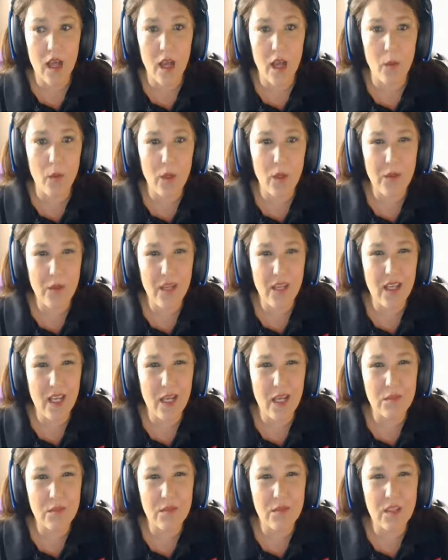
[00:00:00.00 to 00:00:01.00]
I want to play
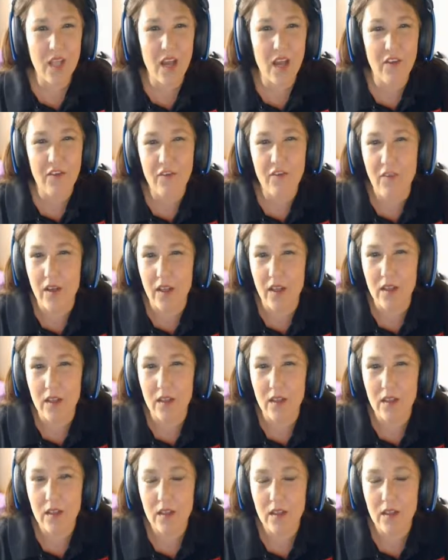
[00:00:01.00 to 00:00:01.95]
games to have fun.